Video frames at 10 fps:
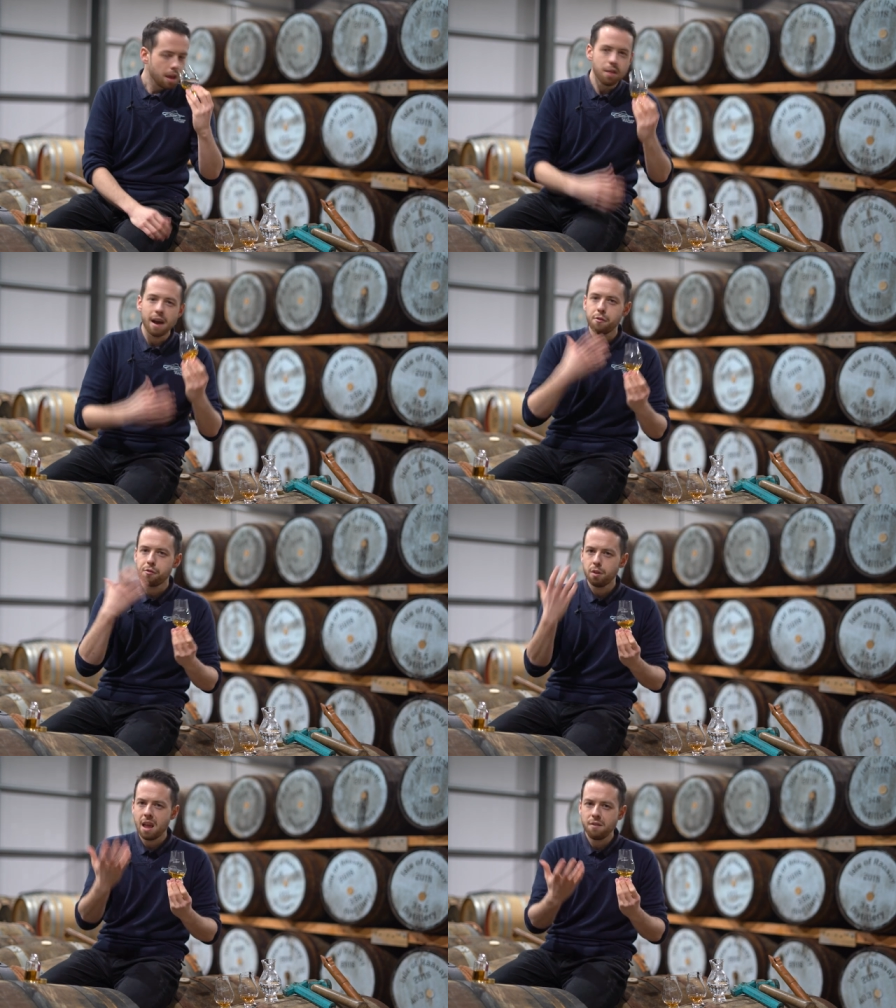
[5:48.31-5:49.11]
That
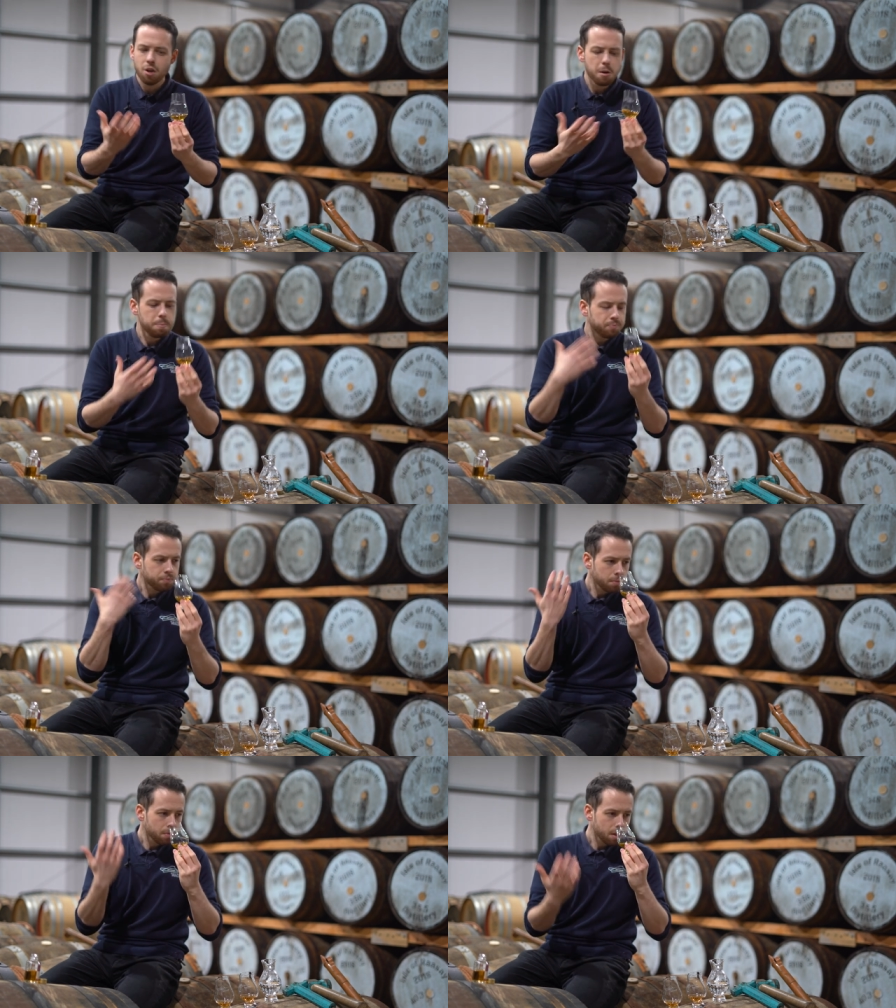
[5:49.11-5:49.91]
flavour,
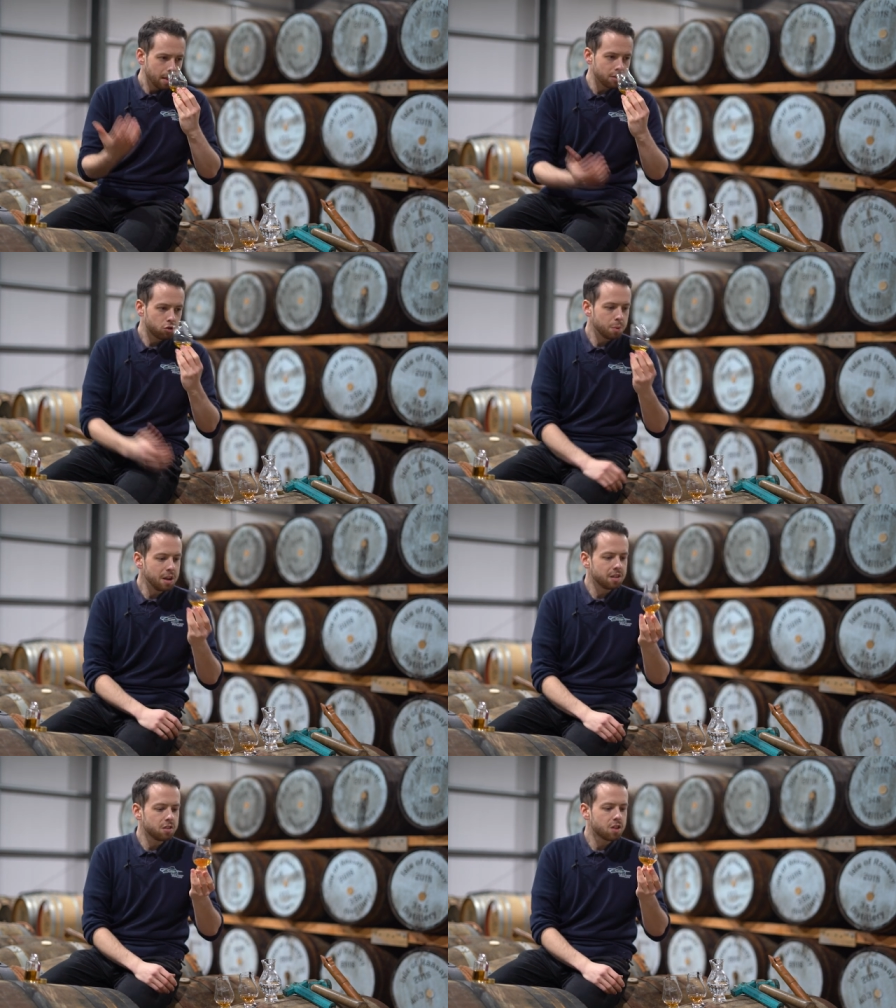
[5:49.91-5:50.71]
that
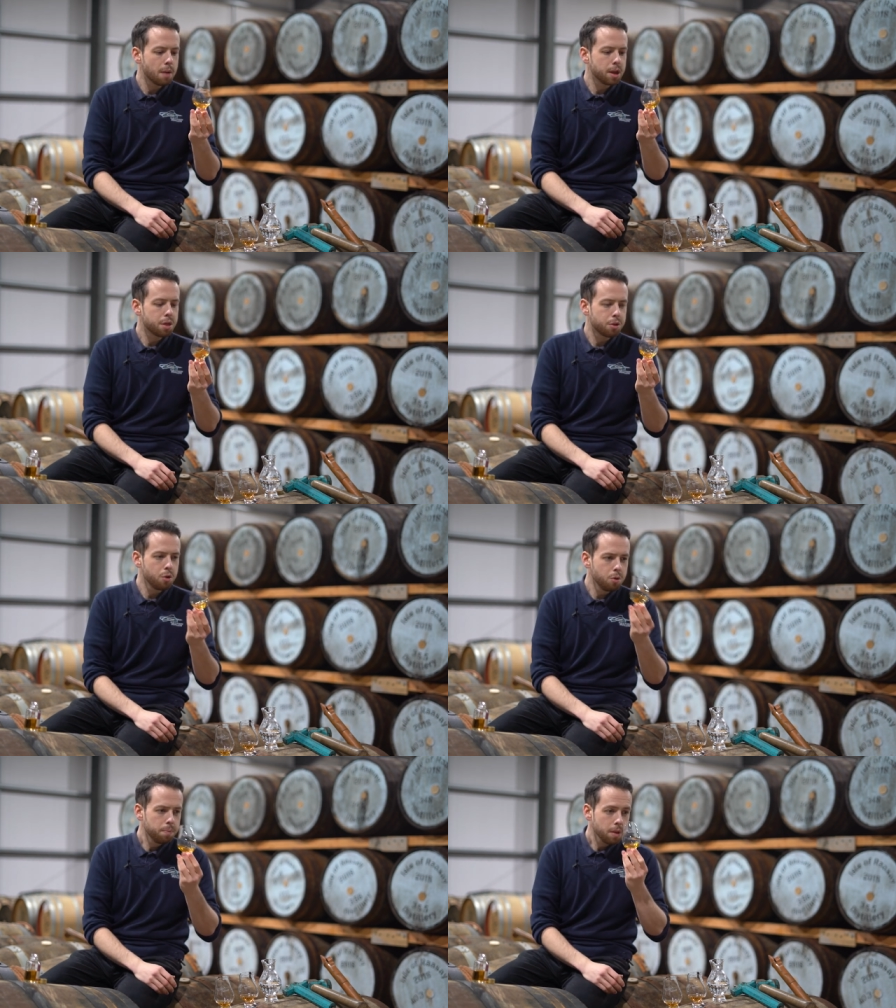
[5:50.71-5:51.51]
sweetness is coming
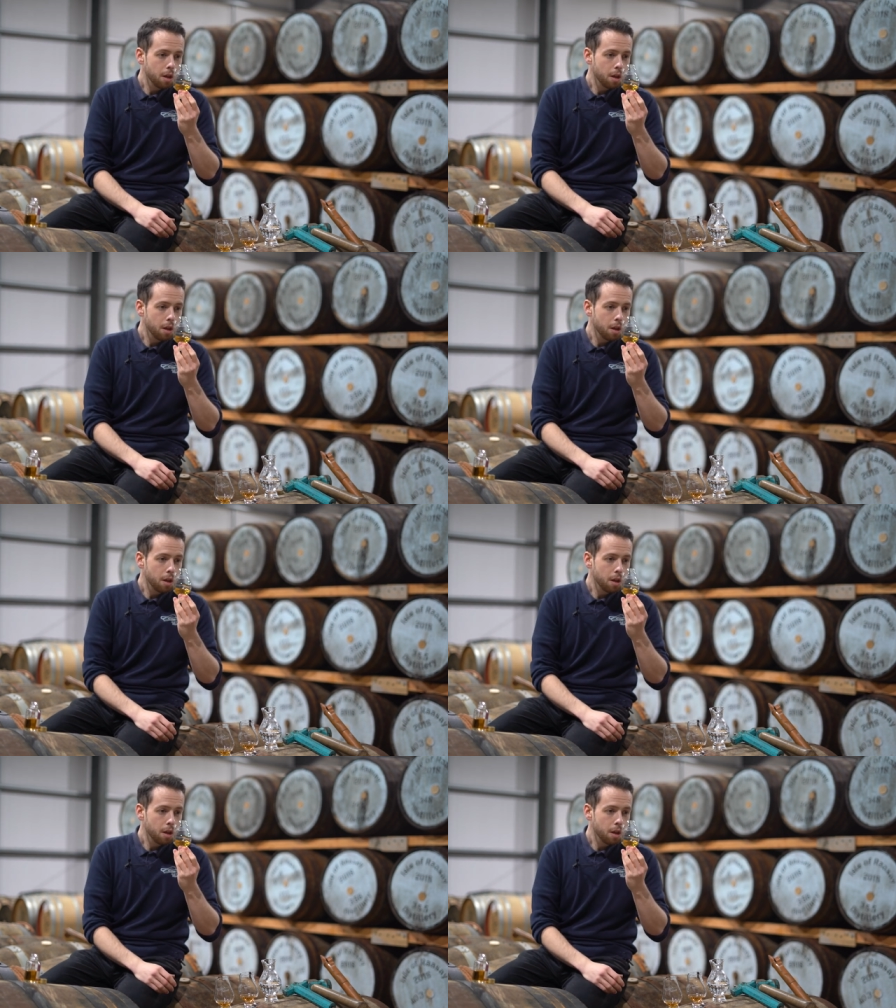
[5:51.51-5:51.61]
through.